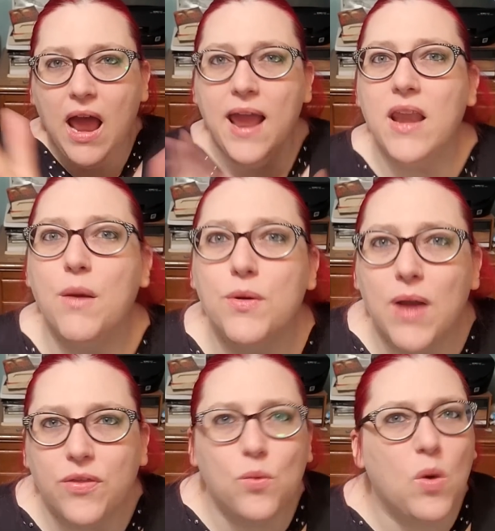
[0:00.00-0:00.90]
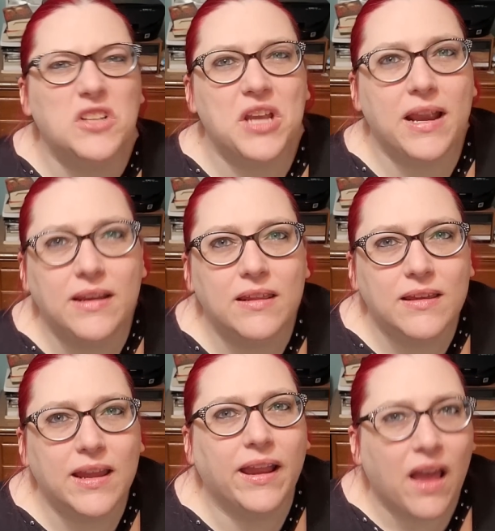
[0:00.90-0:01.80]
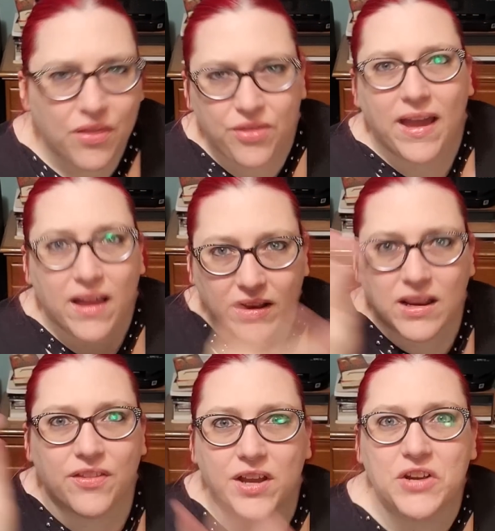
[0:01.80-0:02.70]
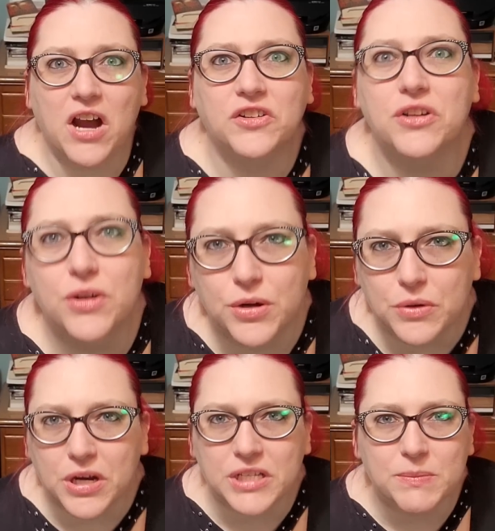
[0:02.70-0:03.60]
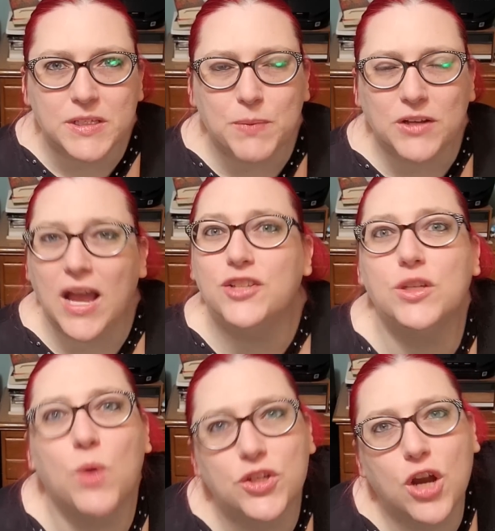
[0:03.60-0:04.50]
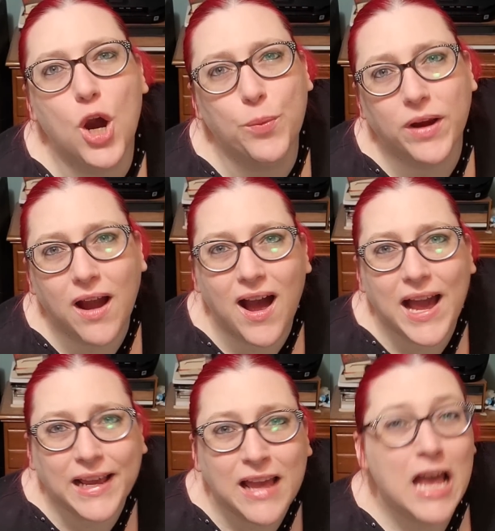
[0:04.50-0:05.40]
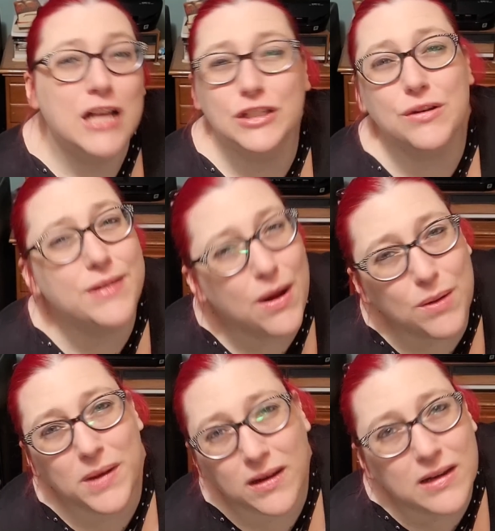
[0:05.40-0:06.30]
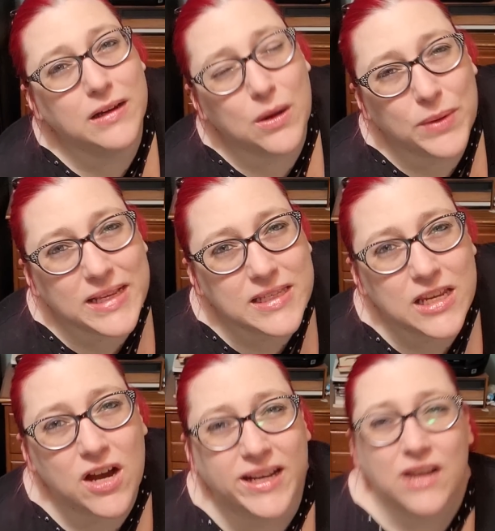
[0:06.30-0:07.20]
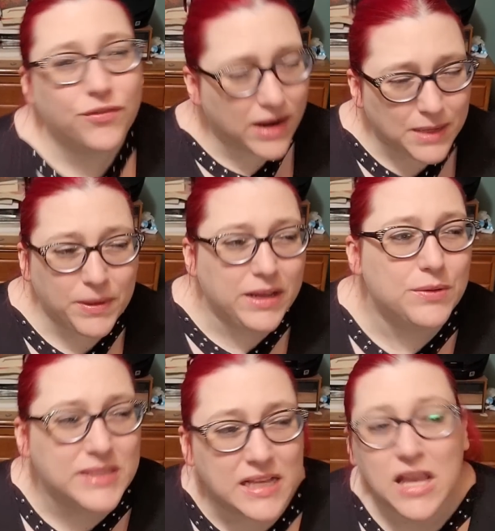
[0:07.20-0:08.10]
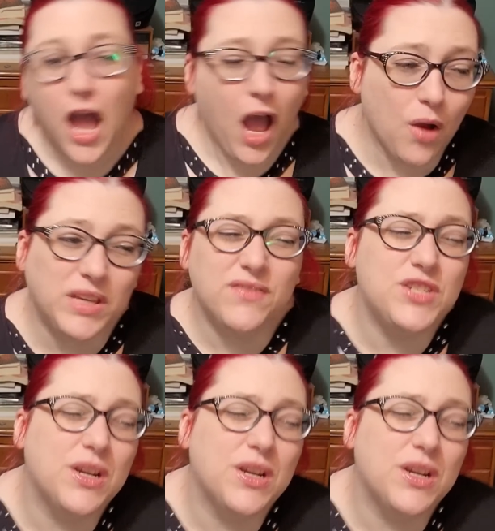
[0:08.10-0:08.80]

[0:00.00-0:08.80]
I would rather watch anything than the Doctor Who Christmas special. I just watched Cobra Kai, so no, I'm not going to go easy on it. And for anybody who says, oh, give